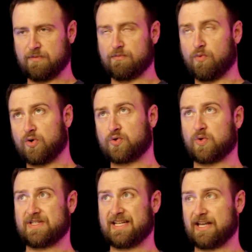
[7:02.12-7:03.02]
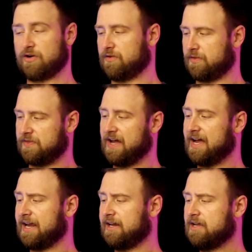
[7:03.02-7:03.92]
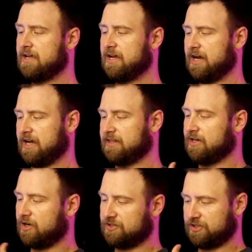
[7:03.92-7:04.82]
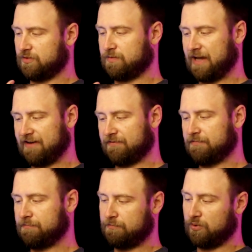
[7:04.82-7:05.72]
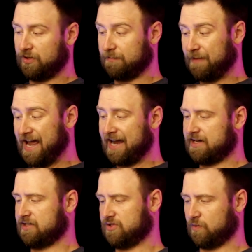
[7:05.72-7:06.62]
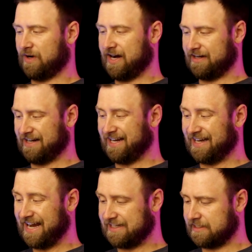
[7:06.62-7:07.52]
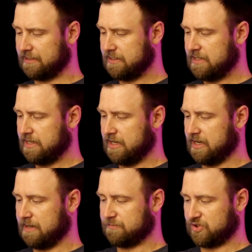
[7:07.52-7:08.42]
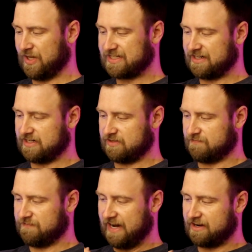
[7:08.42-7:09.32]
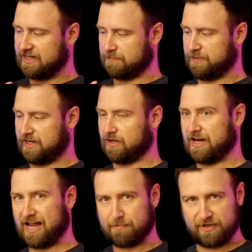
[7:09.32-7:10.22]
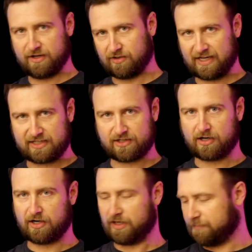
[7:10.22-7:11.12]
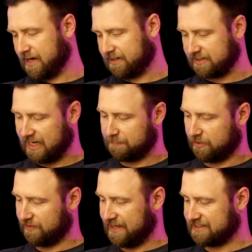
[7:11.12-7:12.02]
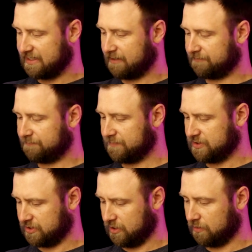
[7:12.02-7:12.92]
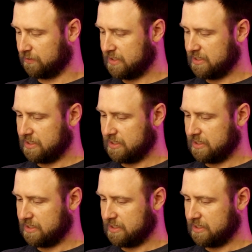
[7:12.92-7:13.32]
more towards the inner of the thigh, and then also kind of pulled it back to where I liked it. So that's going to vary depending on how big your legs are, your body type, all that stuff. So